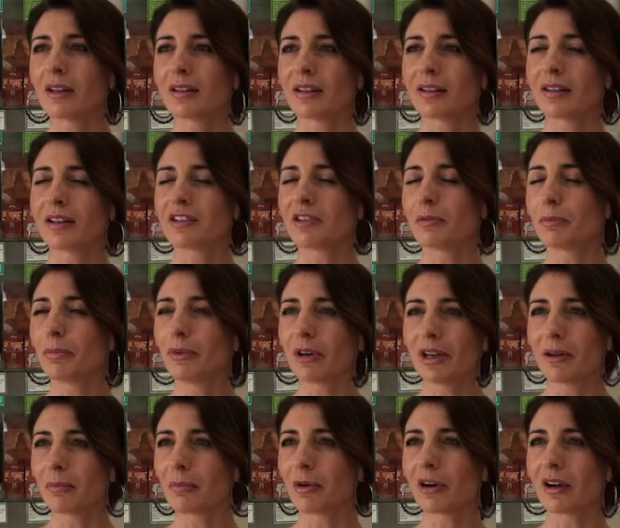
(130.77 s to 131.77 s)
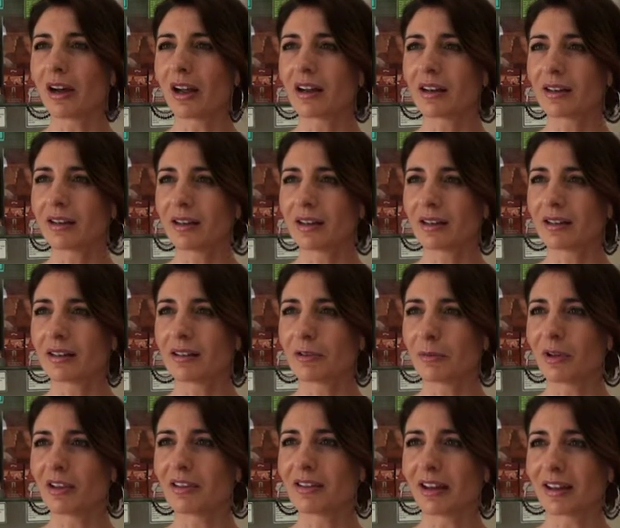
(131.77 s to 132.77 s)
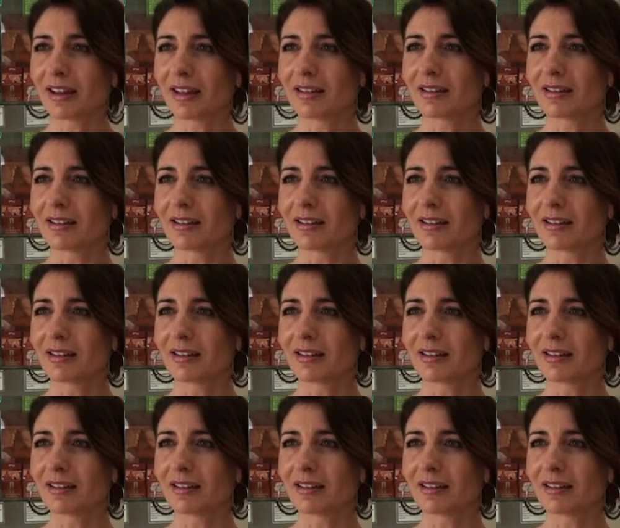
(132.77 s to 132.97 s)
It's such a brilliant product. It's almost like